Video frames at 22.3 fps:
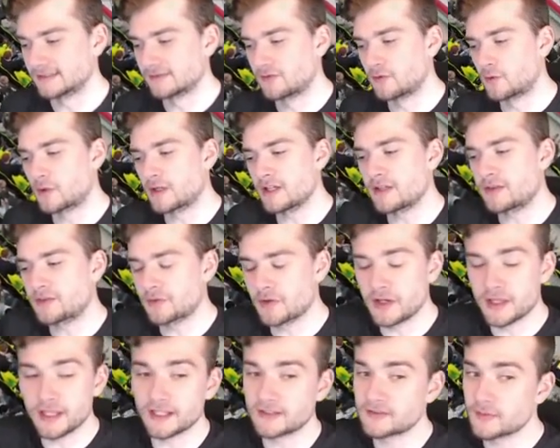
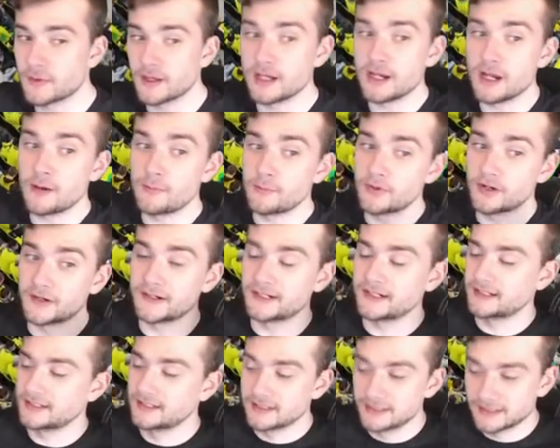forty-three, that's my
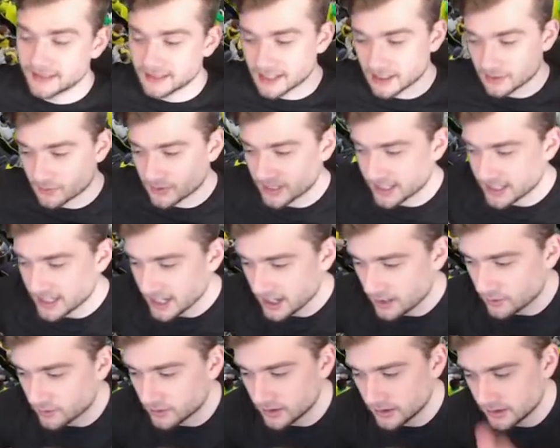number. There we
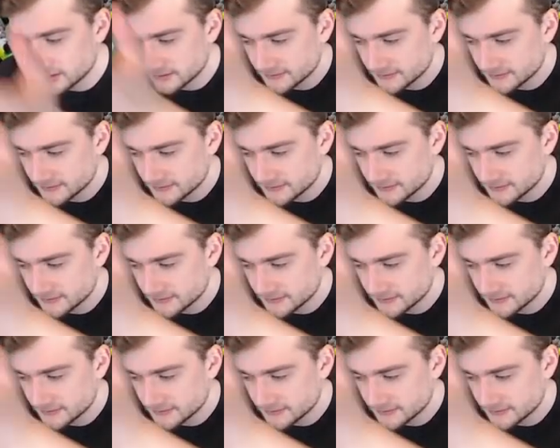go.